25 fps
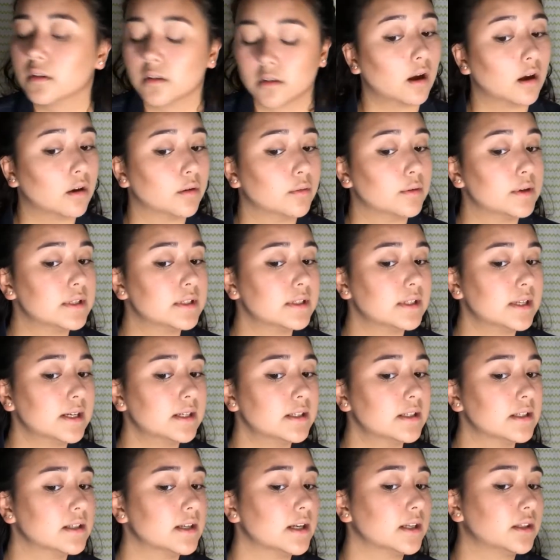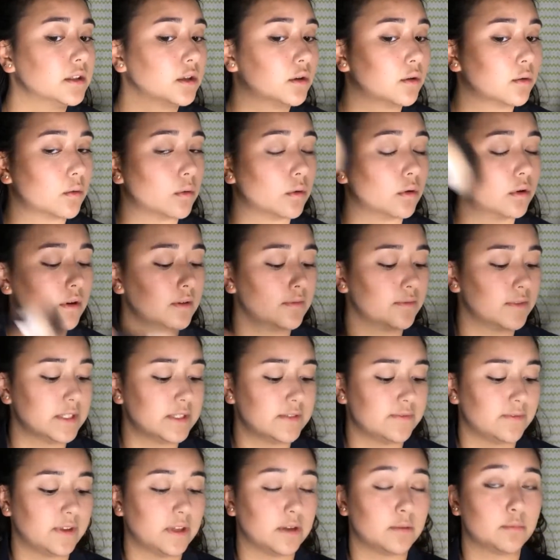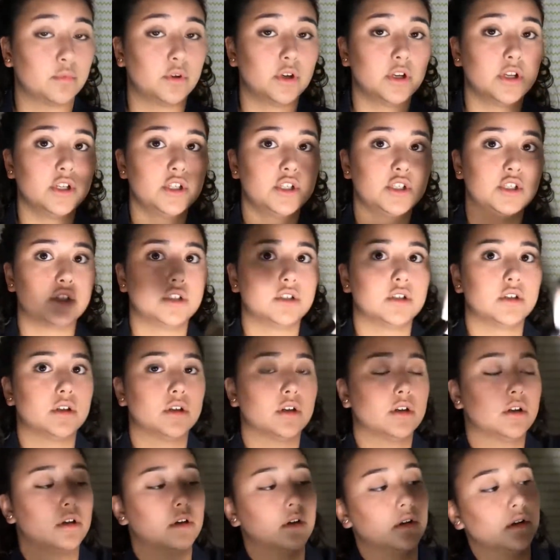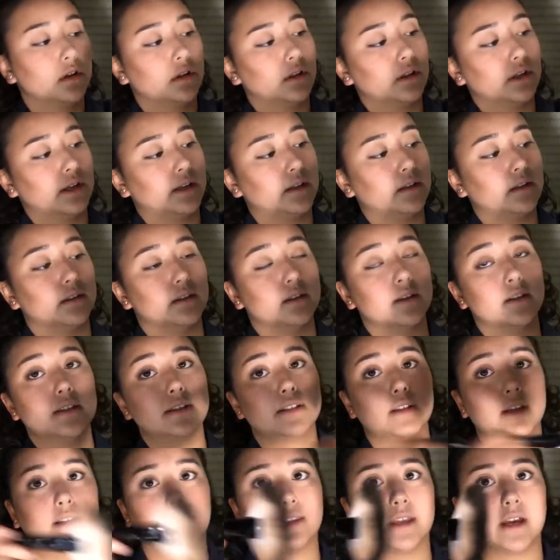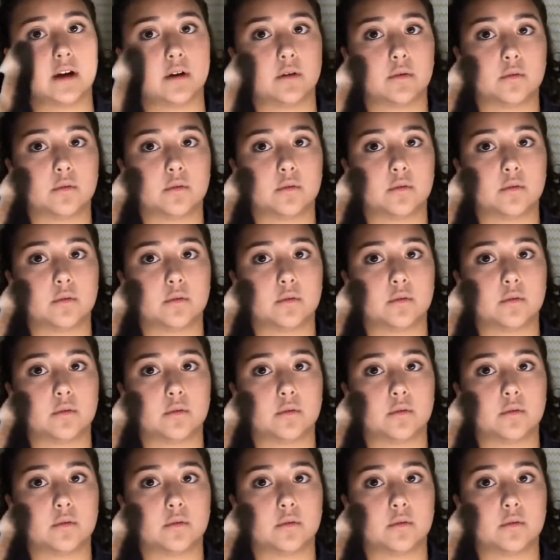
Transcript: I always like to take the corner of this fan brush like this, like that